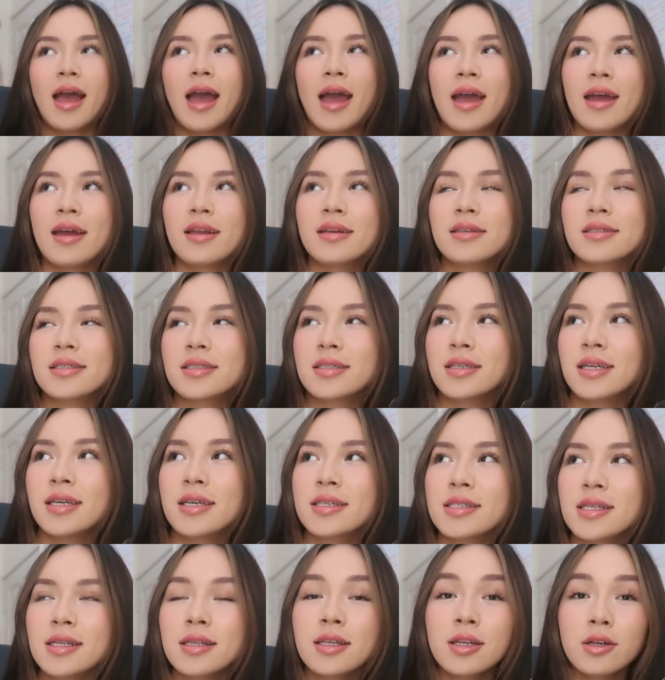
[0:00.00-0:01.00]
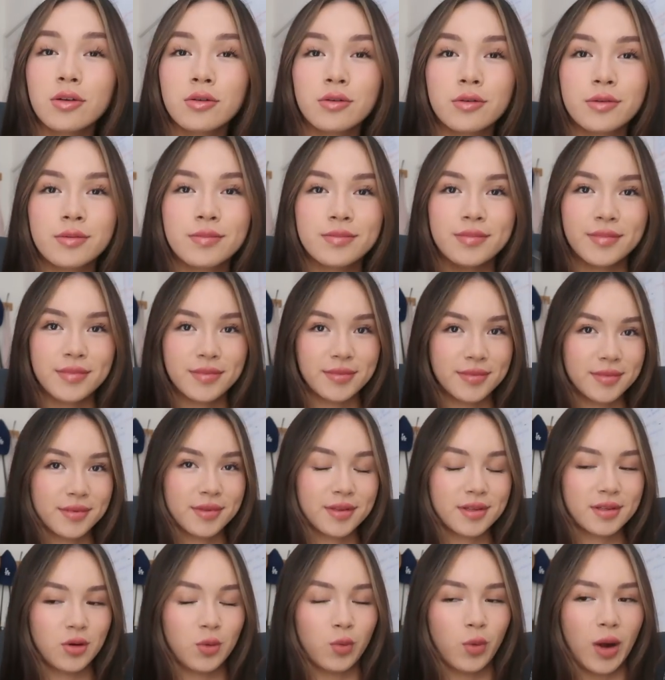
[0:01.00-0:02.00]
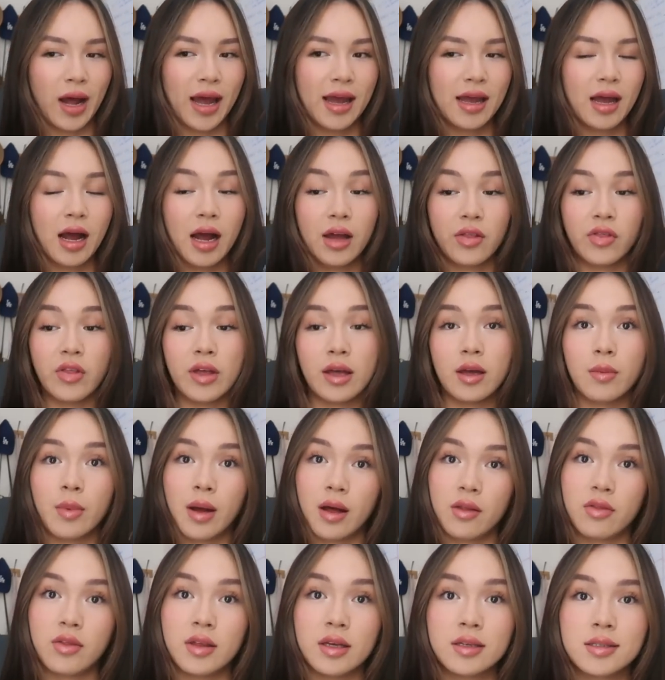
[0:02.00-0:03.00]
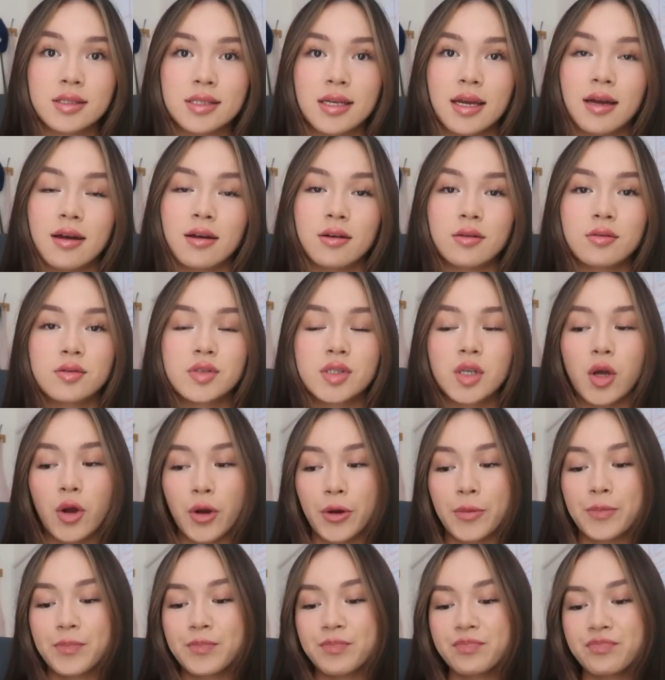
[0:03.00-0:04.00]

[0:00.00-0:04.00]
And here's a little way I think about things now. So,